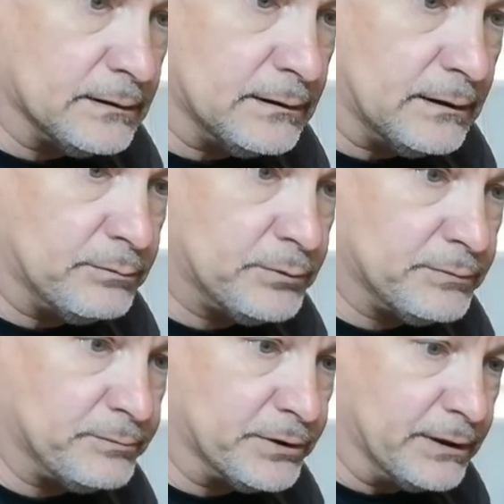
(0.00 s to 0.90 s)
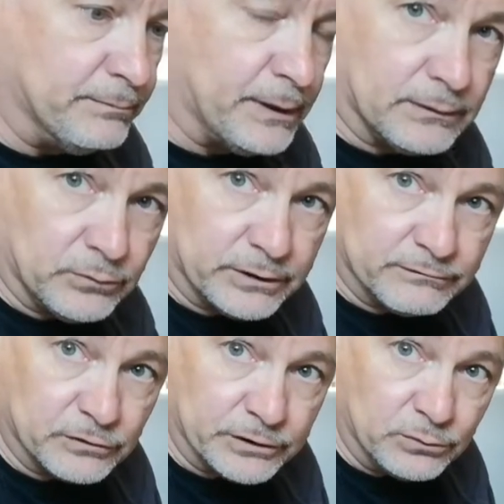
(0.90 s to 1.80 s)
I'll probably bring you back when I've
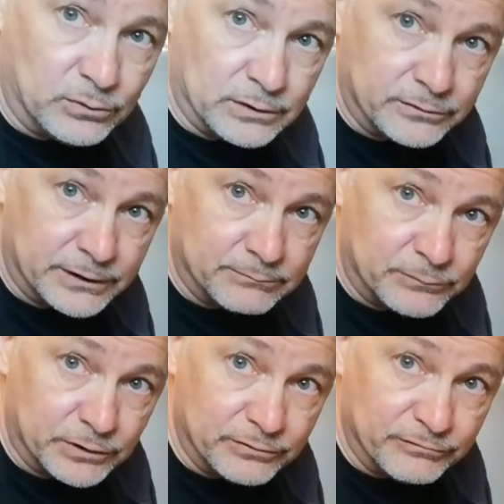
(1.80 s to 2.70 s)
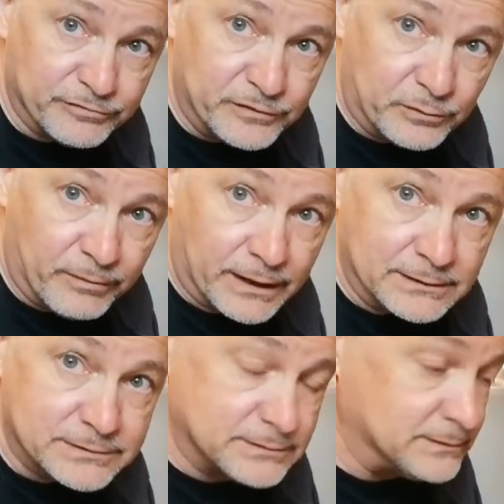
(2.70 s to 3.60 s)
got it all glued up rather than film
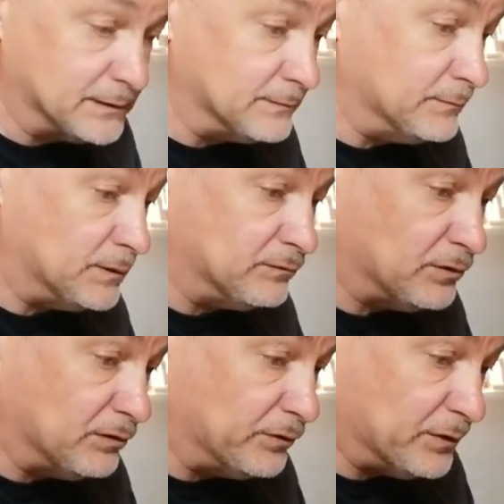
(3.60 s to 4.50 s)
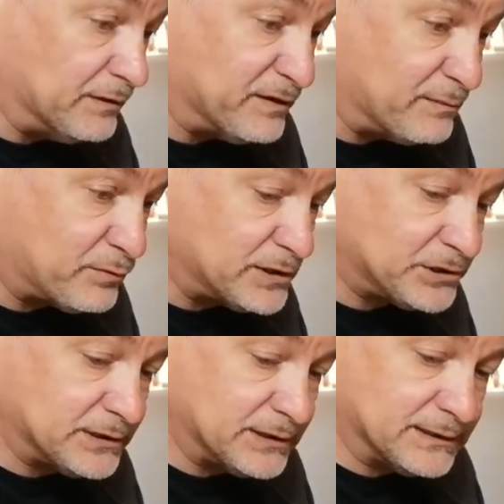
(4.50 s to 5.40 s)
that. I'd rather not have that
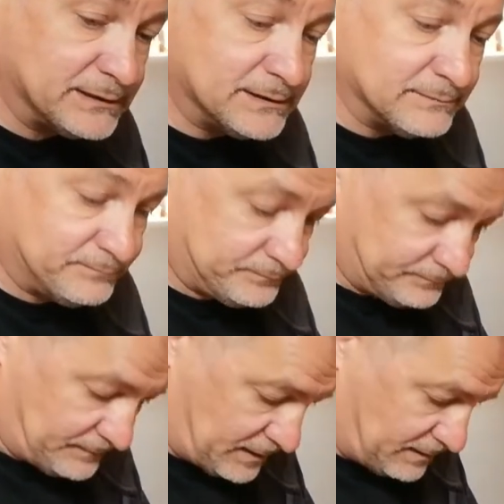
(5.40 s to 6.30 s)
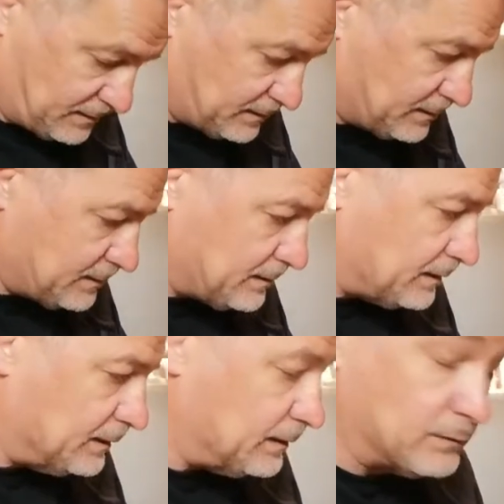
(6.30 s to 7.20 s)
pressure, and
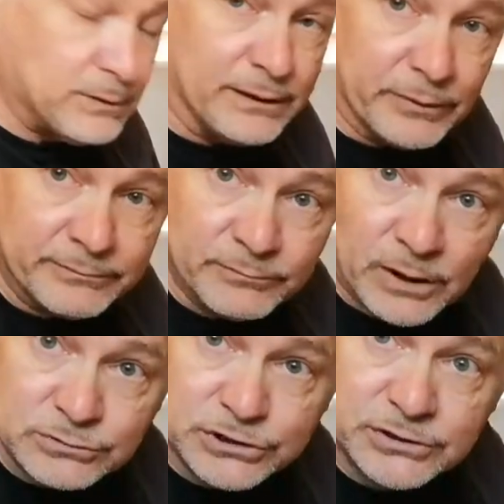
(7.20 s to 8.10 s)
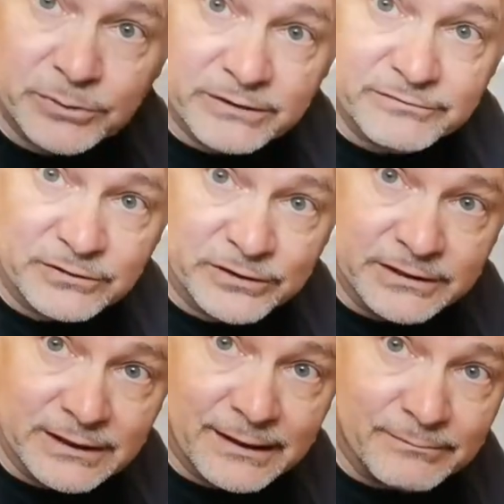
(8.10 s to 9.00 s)
anyway, I'll show you when I've got it
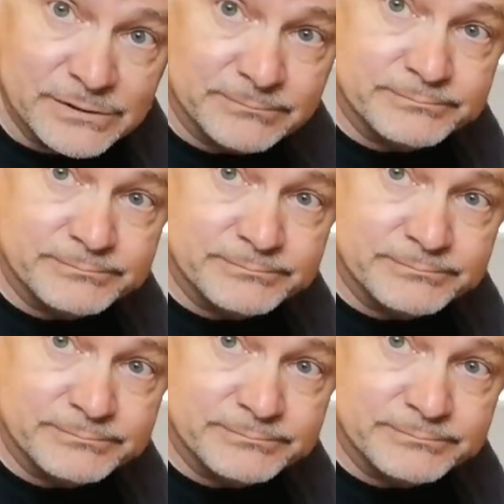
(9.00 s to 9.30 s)
clamped.